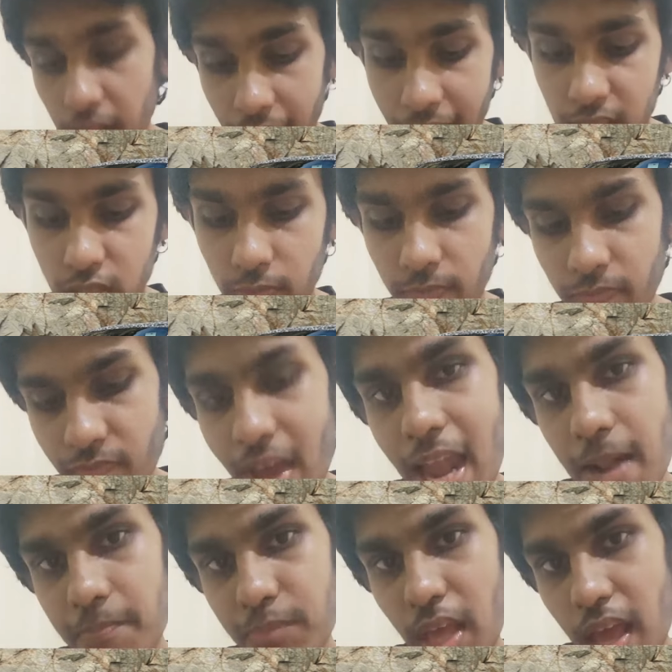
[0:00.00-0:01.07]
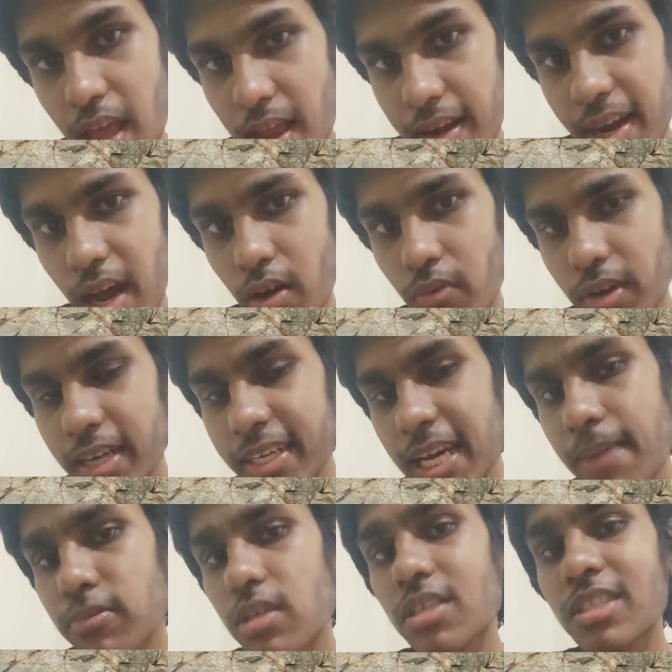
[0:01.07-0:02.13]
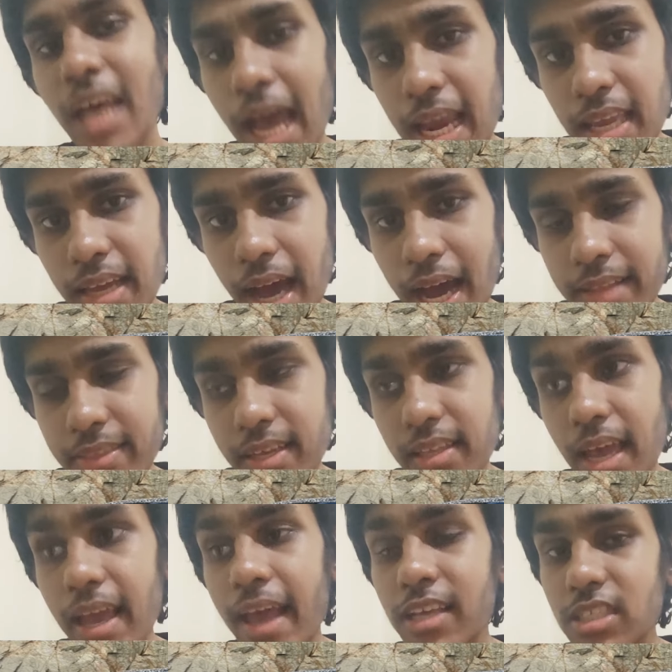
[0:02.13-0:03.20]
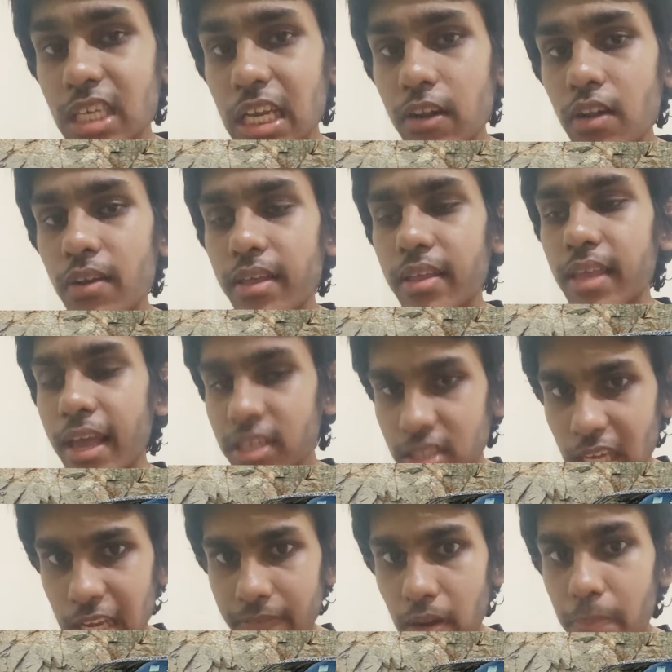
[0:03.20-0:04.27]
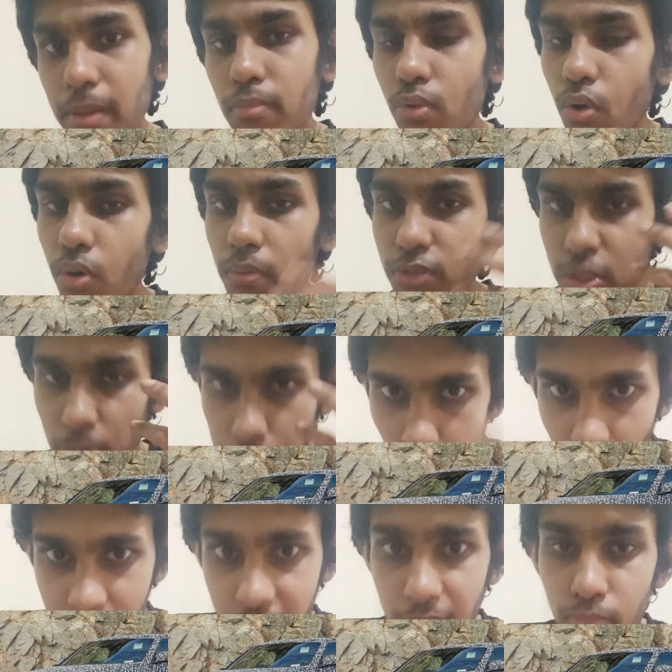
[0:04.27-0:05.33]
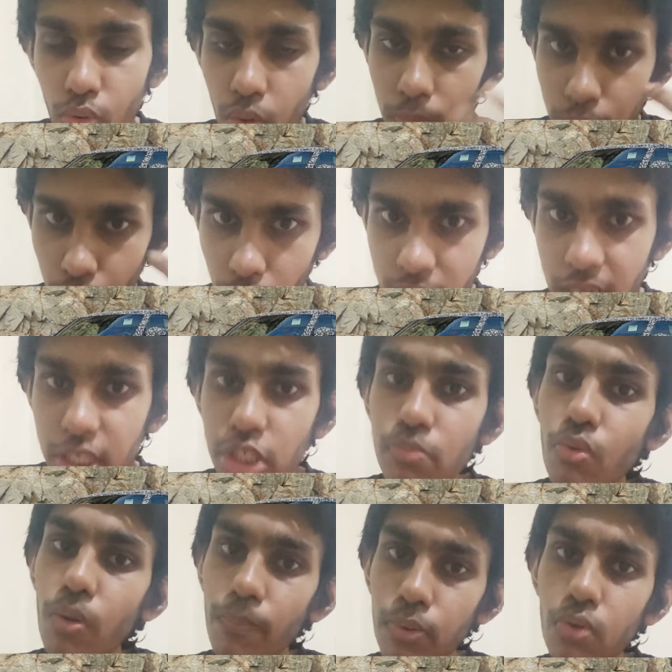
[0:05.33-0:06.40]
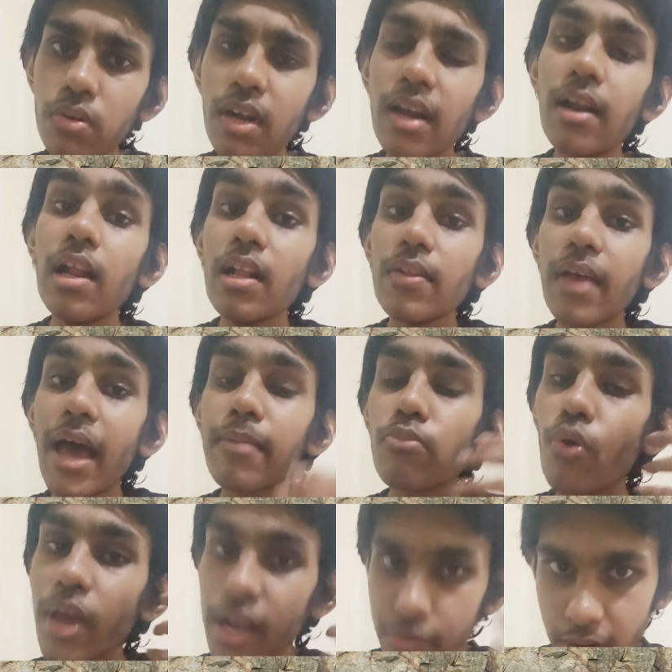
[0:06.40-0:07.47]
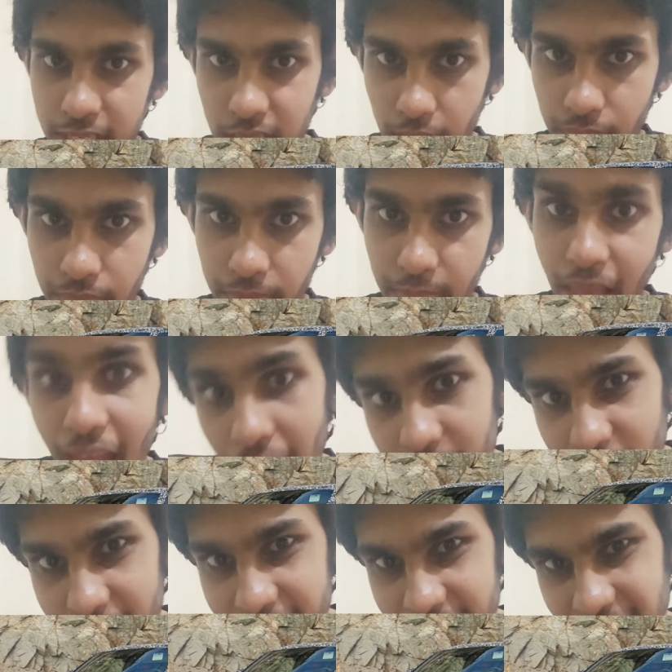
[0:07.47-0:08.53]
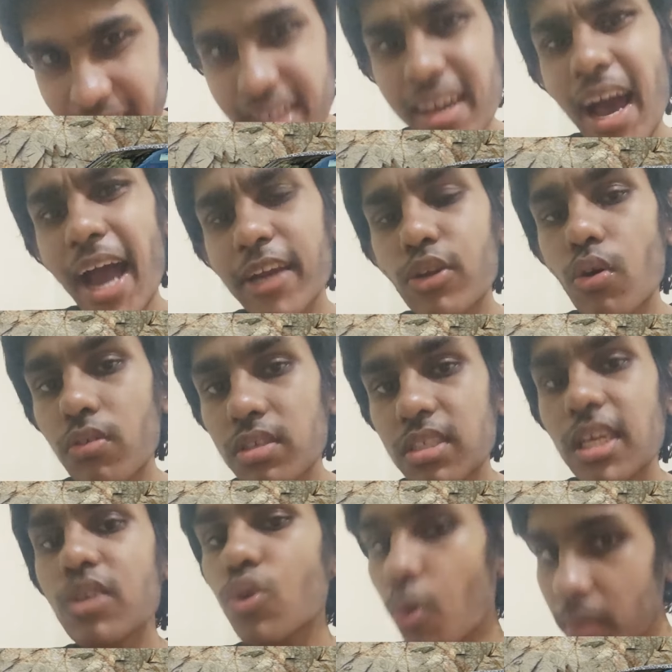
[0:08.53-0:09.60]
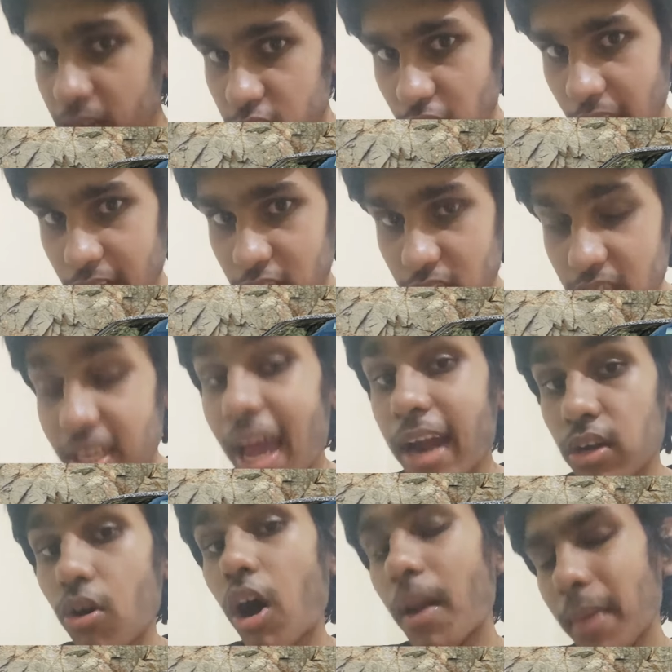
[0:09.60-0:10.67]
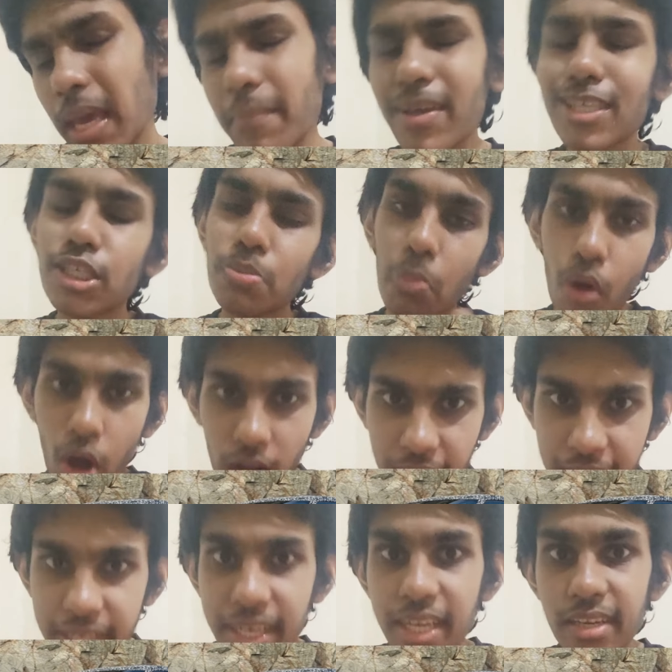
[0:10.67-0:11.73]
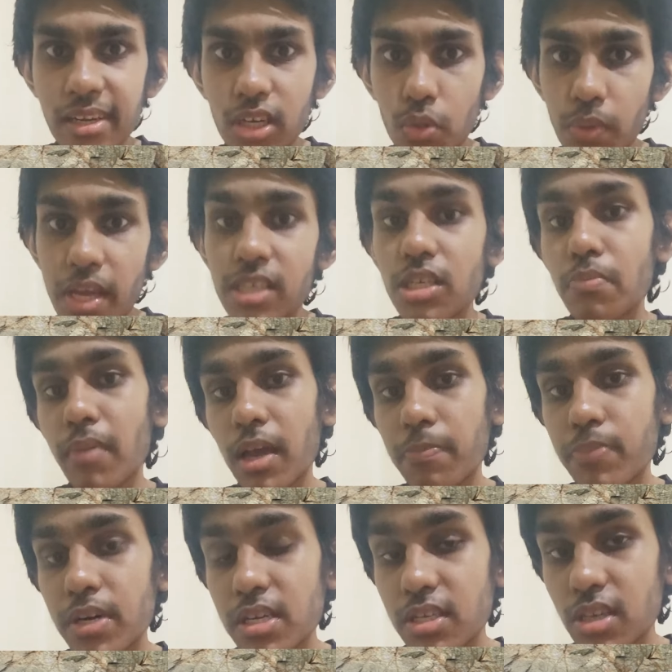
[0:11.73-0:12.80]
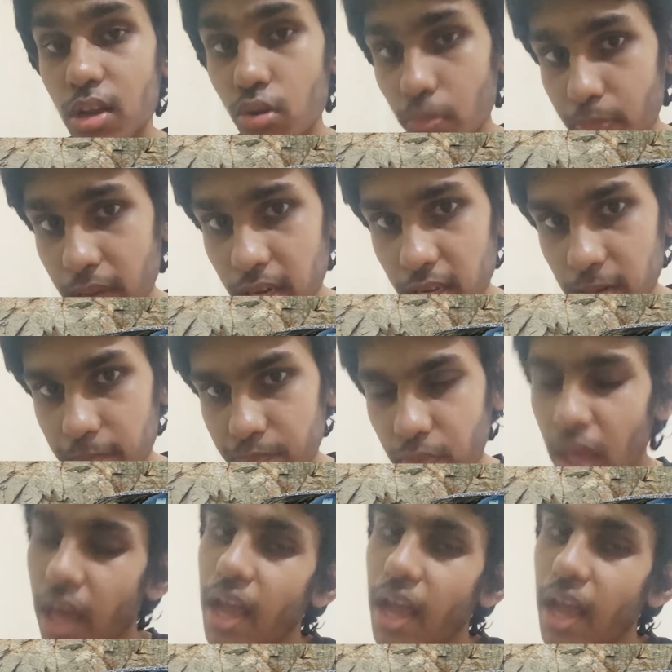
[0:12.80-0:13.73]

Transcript: as well. Now, in terms of styling, I think the exterior, exterior will be more sportier, more brutish, more brutal and more aggressive. And the interior, I don't see too many changes at all, maybe small interior tweaks in my personal opinion.